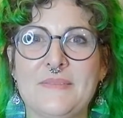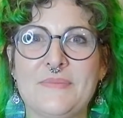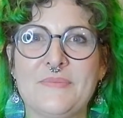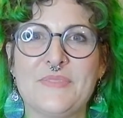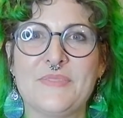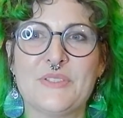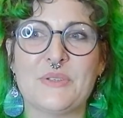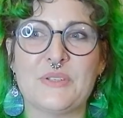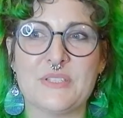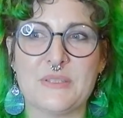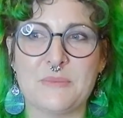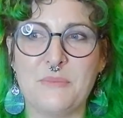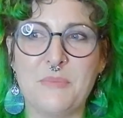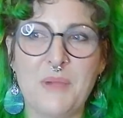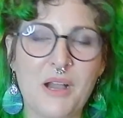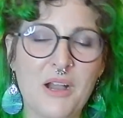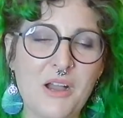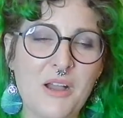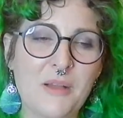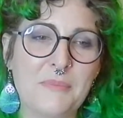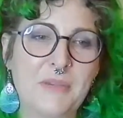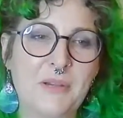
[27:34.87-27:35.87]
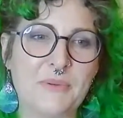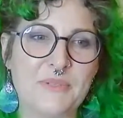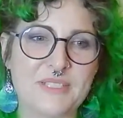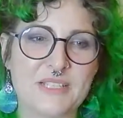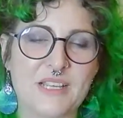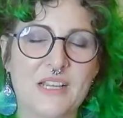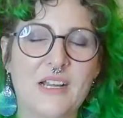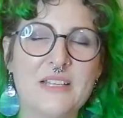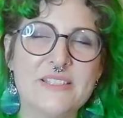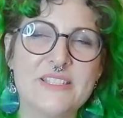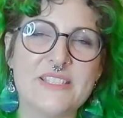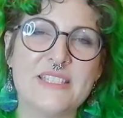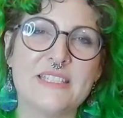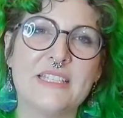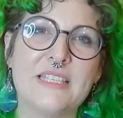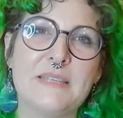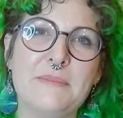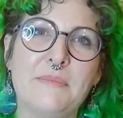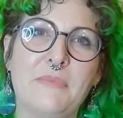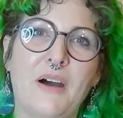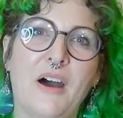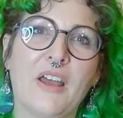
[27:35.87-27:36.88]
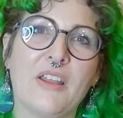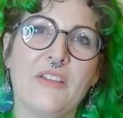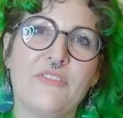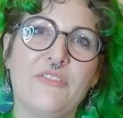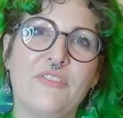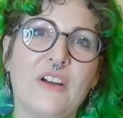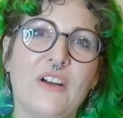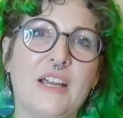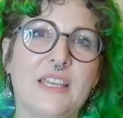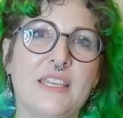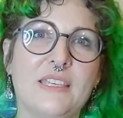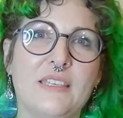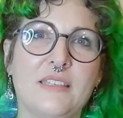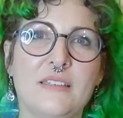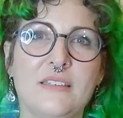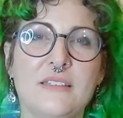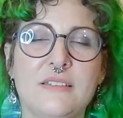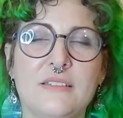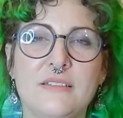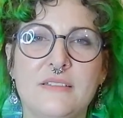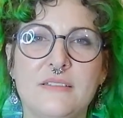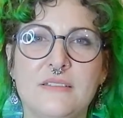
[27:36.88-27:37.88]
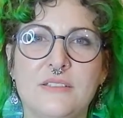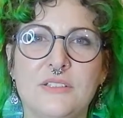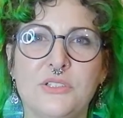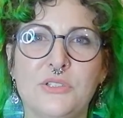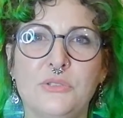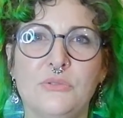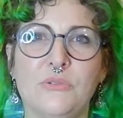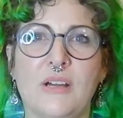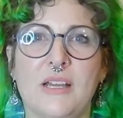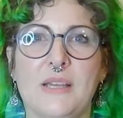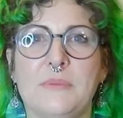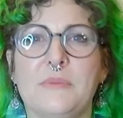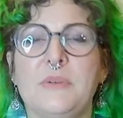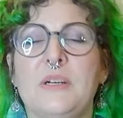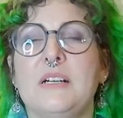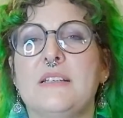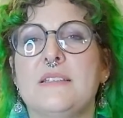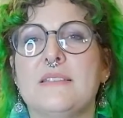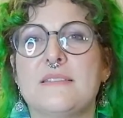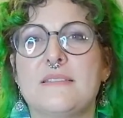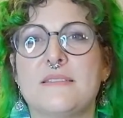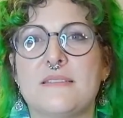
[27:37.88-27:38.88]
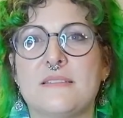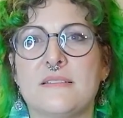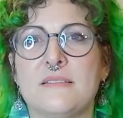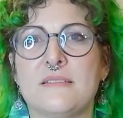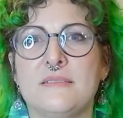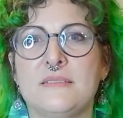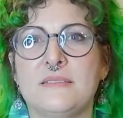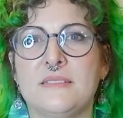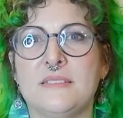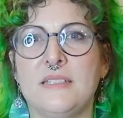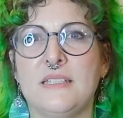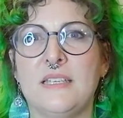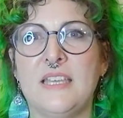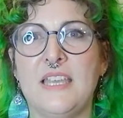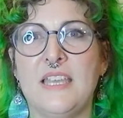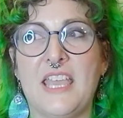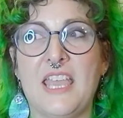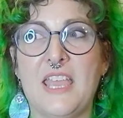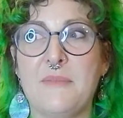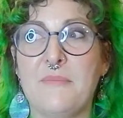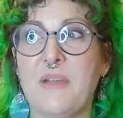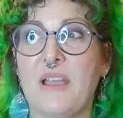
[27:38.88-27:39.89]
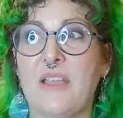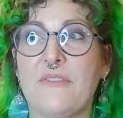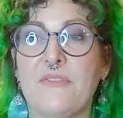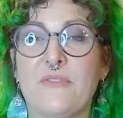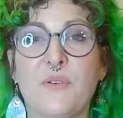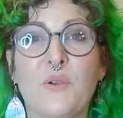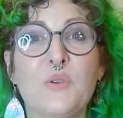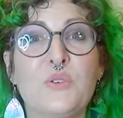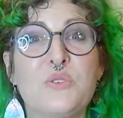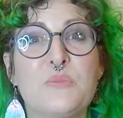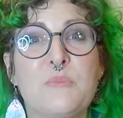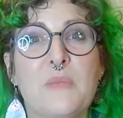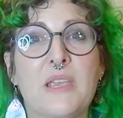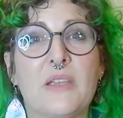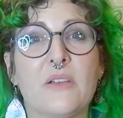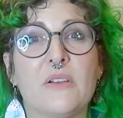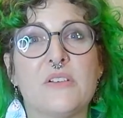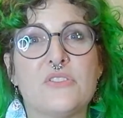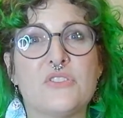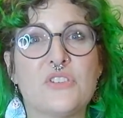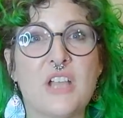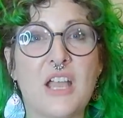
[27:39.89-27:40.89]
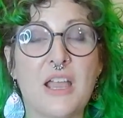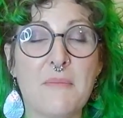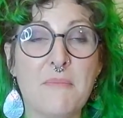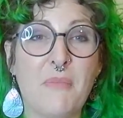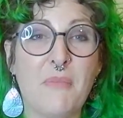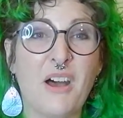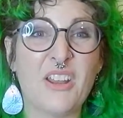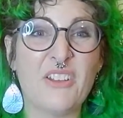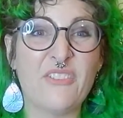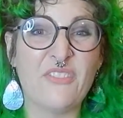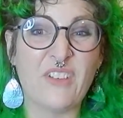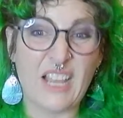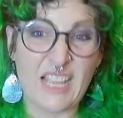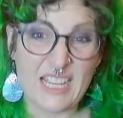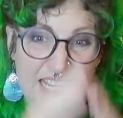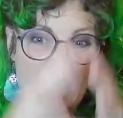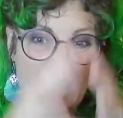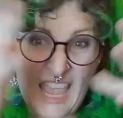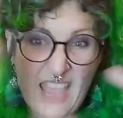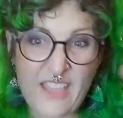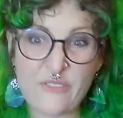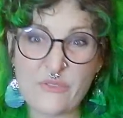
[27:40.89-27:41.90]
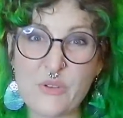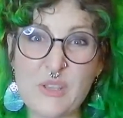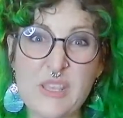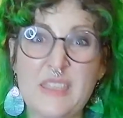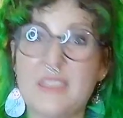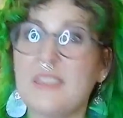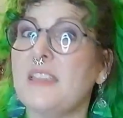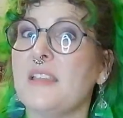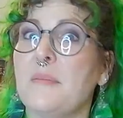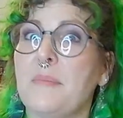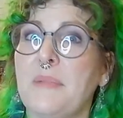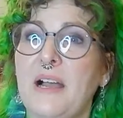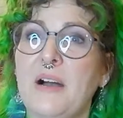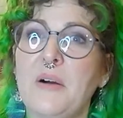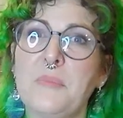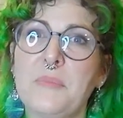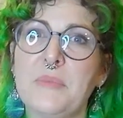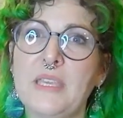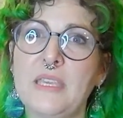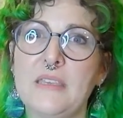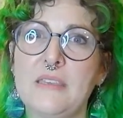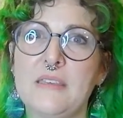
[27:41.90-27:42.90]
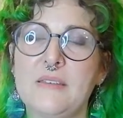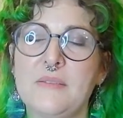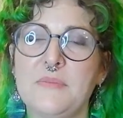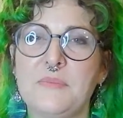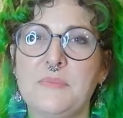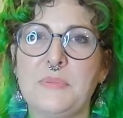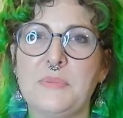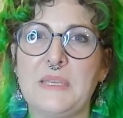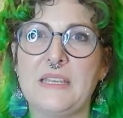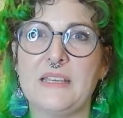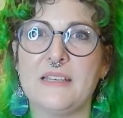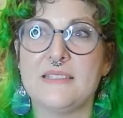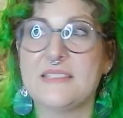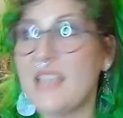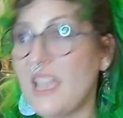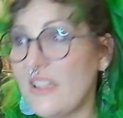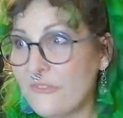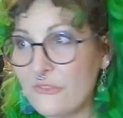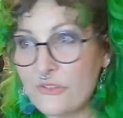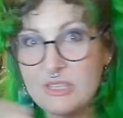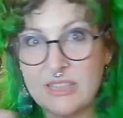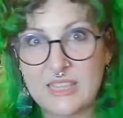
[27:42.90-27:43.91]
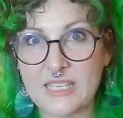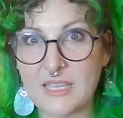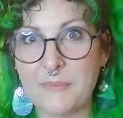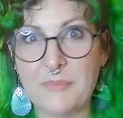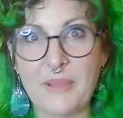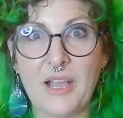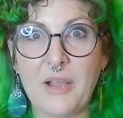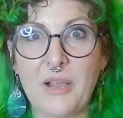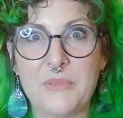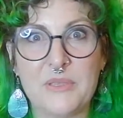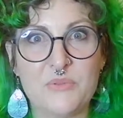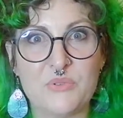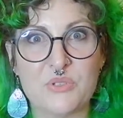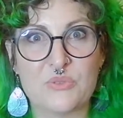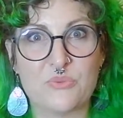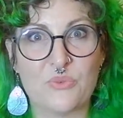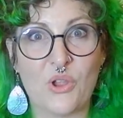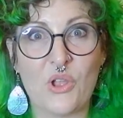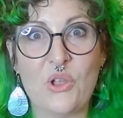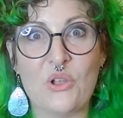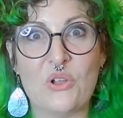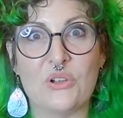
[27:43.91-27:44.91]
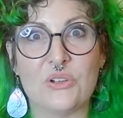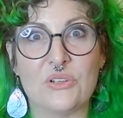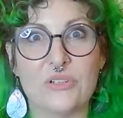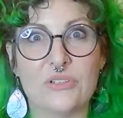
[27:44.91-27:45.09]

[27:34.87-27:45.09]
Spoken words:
So as a mom, I was constantly modifying who I was. In my first marriage, I modified everything about me because everything about me was wrong.